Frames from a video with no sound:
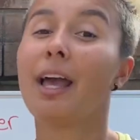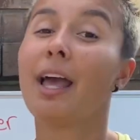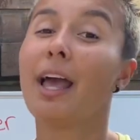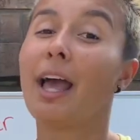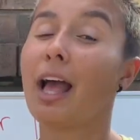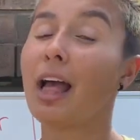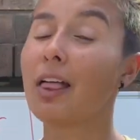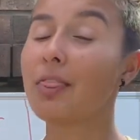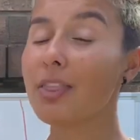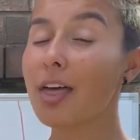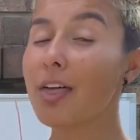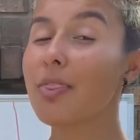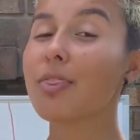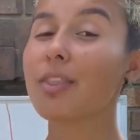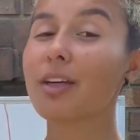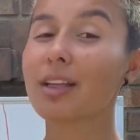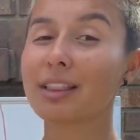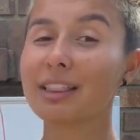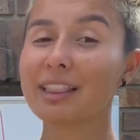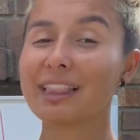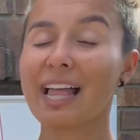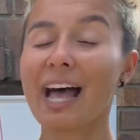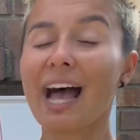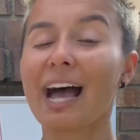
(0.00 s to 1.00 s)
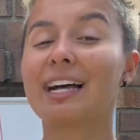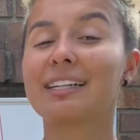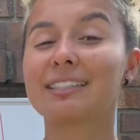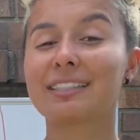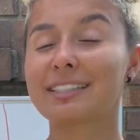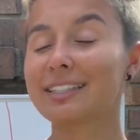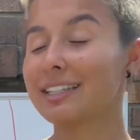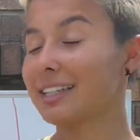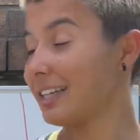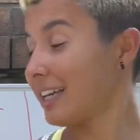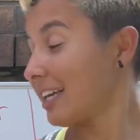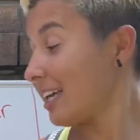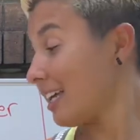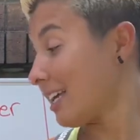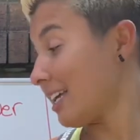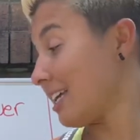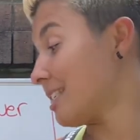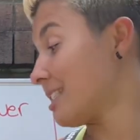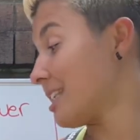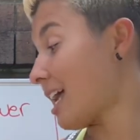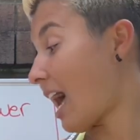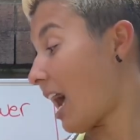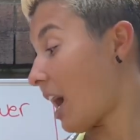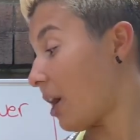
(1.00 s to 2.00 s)
And then the last thing
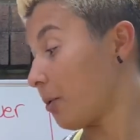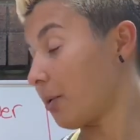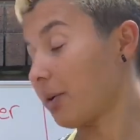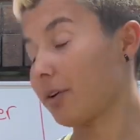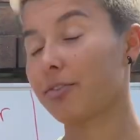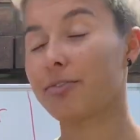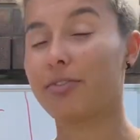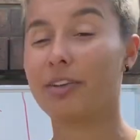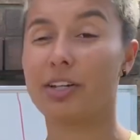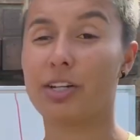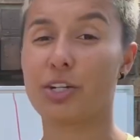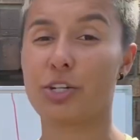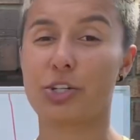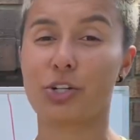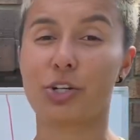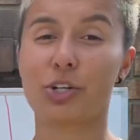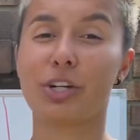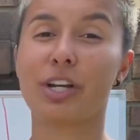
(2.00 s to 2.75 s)
is our finisher.